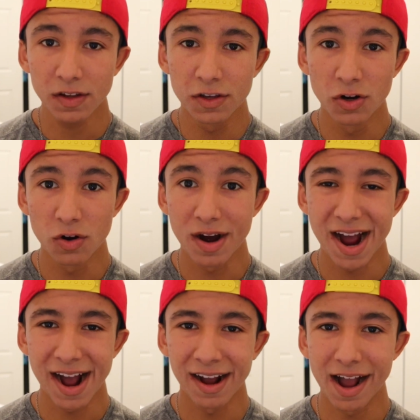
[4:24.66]
you know,
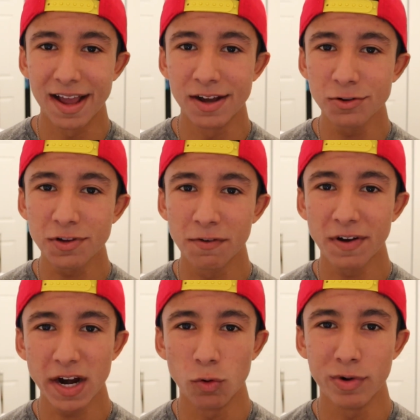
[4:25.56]
uh, it was a
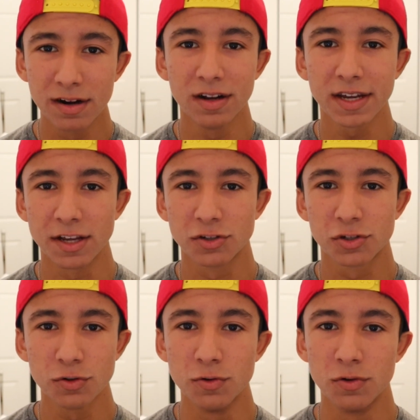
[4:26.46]
very weird looking
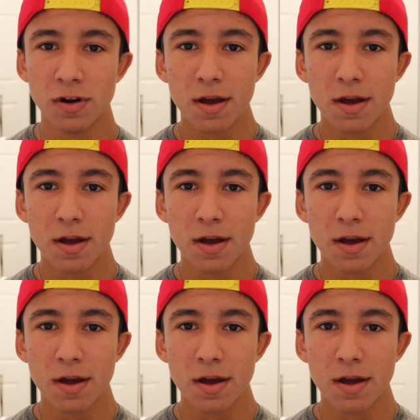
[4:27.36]
suit,